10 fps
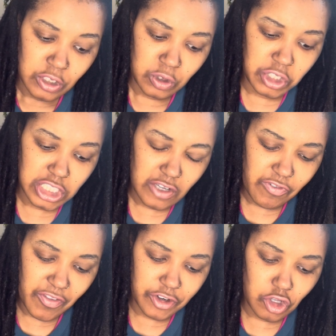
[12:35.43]
to
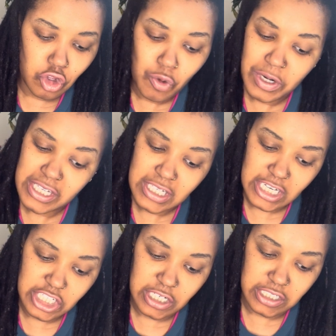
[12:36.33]
justify the
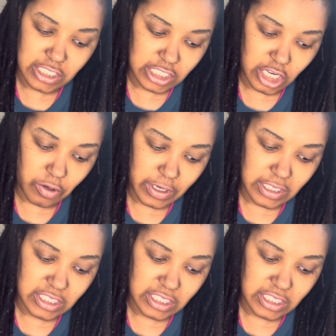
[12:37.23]
dehumanization necessary